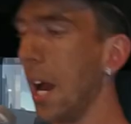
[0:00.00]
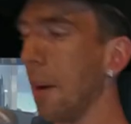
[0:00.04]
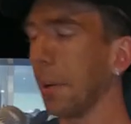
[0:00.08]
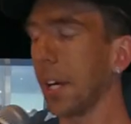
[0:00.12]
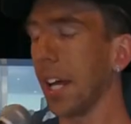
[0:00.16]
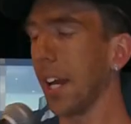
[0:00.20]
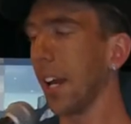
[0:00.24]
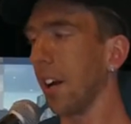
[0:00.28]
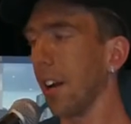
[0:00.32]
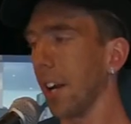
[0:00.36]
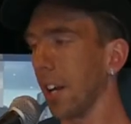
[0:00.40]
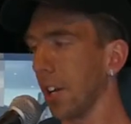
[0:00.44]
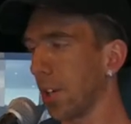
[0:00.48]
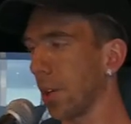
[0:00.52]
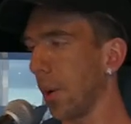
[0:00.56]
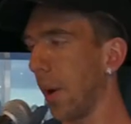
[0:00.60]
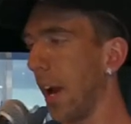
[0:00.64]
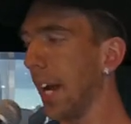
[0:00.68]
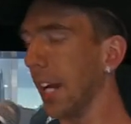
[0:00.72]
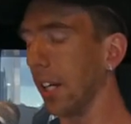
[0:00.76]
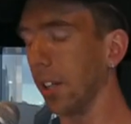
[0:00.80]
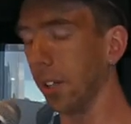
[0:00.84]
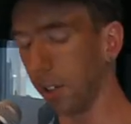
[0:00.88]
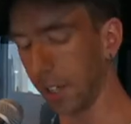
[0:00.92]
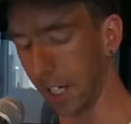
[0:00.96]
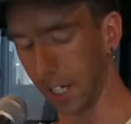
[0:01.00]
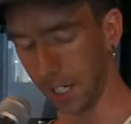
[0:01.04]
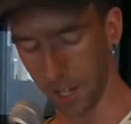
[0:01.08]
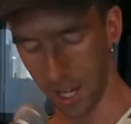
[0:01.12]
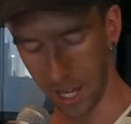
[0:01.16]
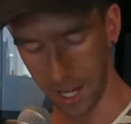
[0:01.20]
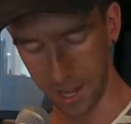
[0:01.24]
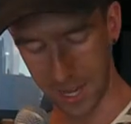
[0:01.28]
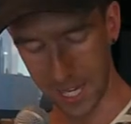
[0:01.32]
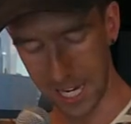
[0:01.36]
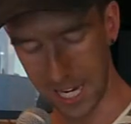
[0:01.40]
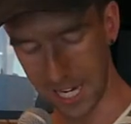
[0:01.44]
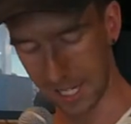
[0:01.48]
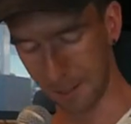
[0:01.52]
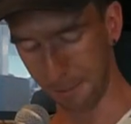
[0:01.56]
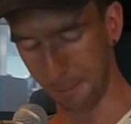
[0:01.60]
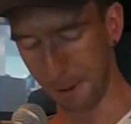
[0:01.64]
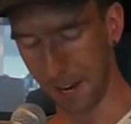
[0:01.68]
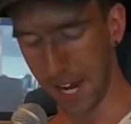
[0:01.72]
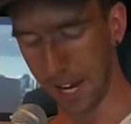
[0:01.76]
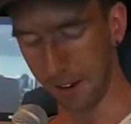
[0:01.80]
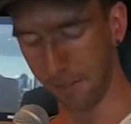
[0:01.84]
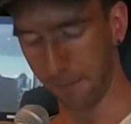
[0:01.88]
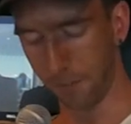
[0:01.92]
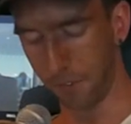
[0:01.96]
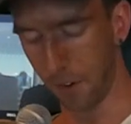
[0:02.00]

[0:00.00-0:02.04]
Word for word: I'm getting on a train looking like this, man.